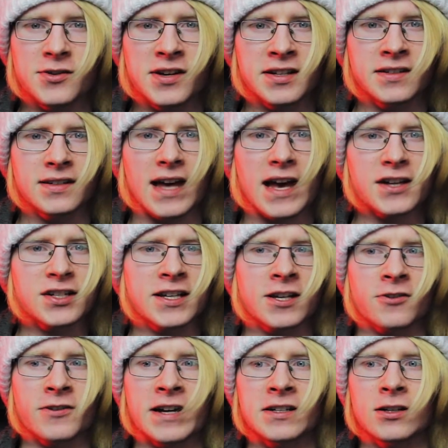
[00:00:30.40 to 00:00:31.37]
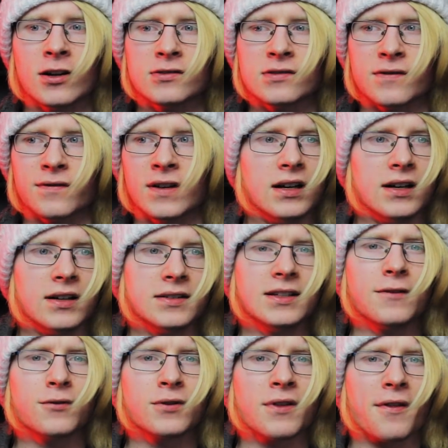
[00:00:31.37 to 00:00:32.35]
you can actually create a lot of
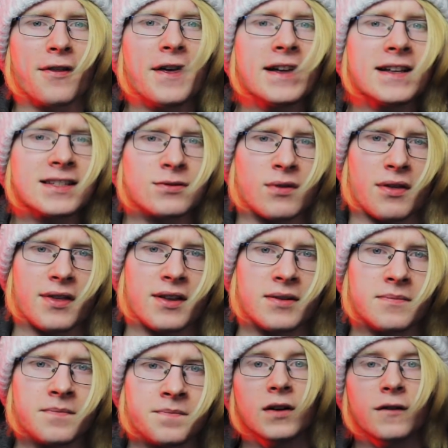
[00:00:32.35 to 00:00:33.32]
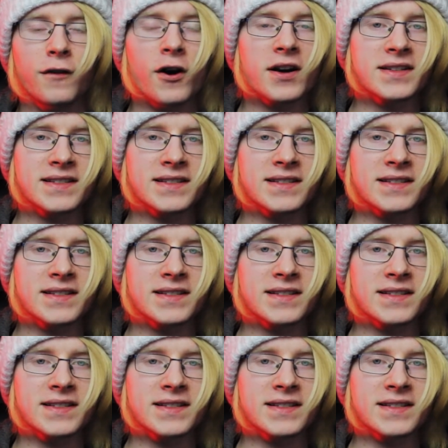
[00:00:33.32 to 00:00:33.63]
different things with them. For